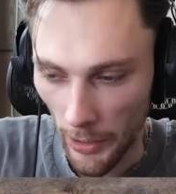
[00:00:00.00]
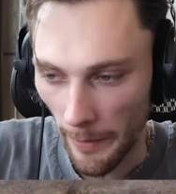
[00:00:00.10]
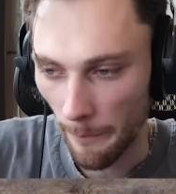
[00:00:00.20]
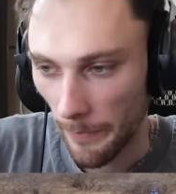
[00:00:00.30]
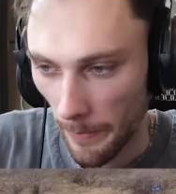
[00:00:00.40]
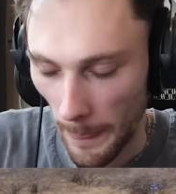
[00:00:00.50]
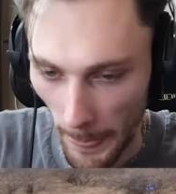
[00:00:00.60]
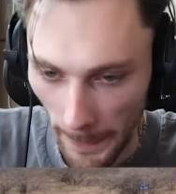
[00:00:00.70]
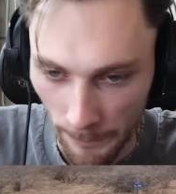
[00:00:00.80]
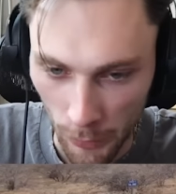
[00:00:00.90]
Okay,
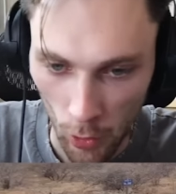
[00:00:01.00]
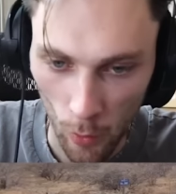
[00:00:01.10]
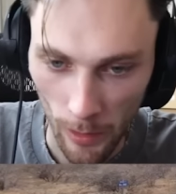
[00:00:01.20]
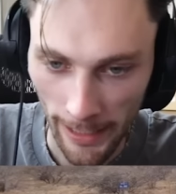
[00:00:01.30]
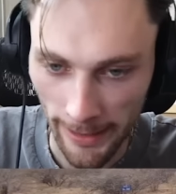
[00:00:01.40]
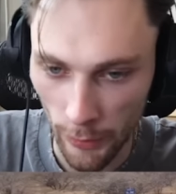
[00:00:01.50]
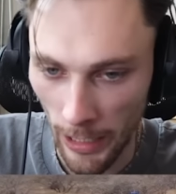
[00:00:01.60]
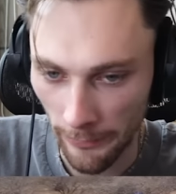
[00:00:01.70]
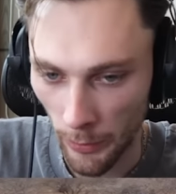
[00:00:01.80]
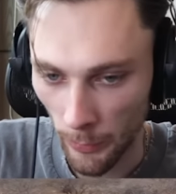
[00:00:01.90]
so I think
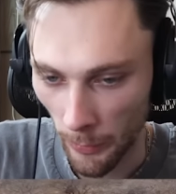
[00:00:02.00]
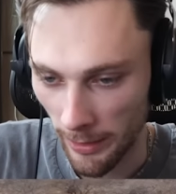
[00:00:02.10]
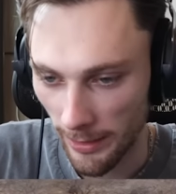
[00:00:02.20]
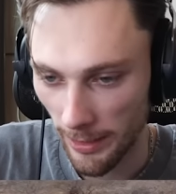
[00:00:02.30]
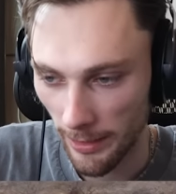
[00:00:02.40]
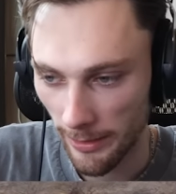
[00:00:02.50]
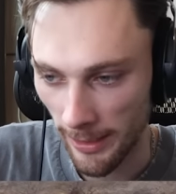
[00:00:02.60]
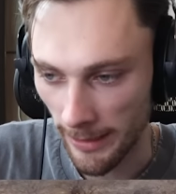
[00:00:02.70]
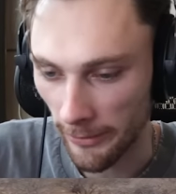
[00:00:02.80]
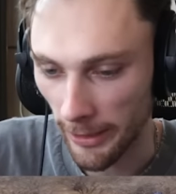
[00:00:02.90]
you have to go north,
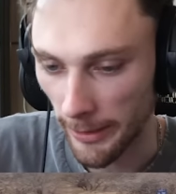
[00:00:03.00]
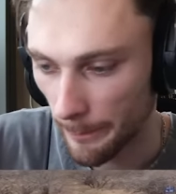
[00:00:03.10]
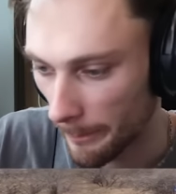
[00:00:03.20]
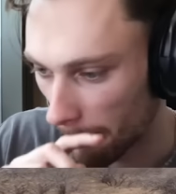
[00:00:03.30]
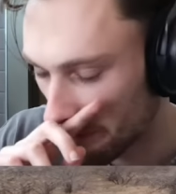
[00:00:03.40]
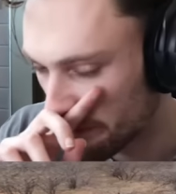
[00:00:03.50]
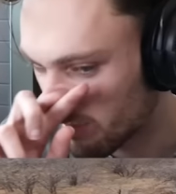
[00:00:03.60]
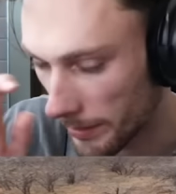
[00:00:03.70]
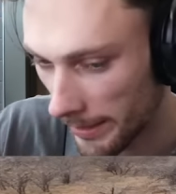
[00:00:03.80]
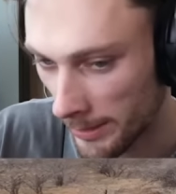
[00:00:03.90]
South Africa here,
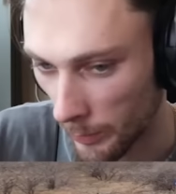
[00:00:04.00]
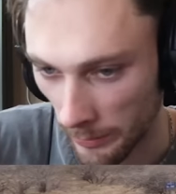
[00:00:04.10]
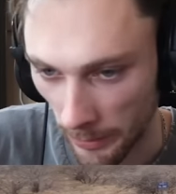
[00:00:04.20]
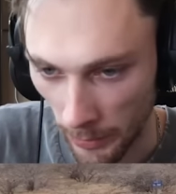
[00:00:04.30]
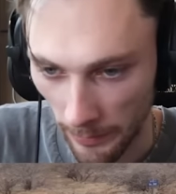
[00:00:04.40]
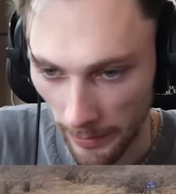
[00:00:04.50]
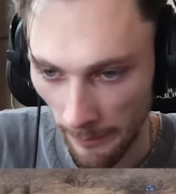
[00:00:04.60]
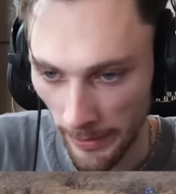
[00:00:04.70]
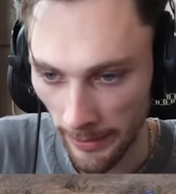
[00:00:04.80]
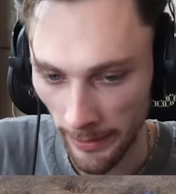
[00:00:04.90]
east-west road.
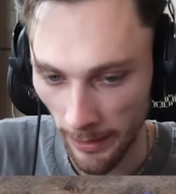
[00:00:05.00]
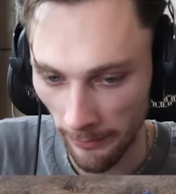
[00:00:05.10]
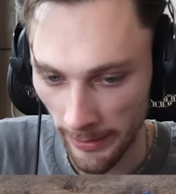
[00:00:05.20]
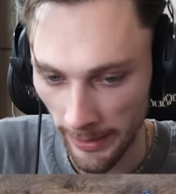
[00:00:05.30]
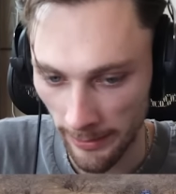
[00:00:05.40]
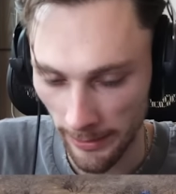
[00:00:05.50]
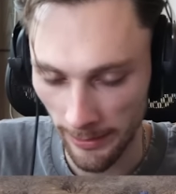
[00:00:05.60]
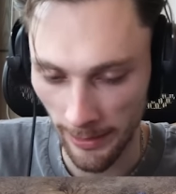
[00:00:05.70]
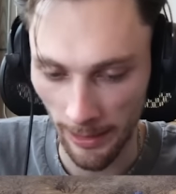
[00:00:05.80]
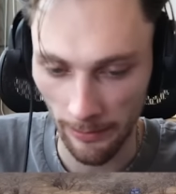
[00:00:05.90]
I mean, the obvious answer,
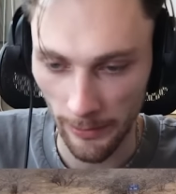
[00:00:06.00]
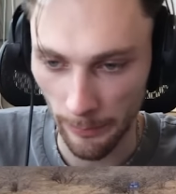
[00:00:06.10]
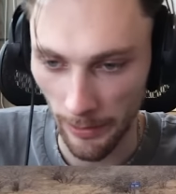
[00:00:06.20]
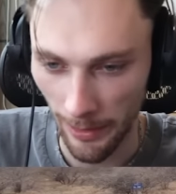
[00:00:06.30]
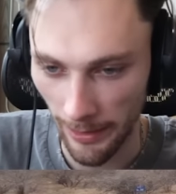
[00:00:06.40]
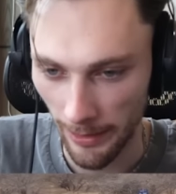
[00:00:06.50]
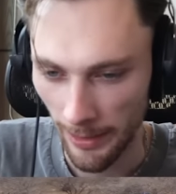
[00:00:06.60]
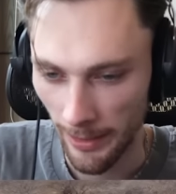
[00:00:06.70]
and not obvious, but like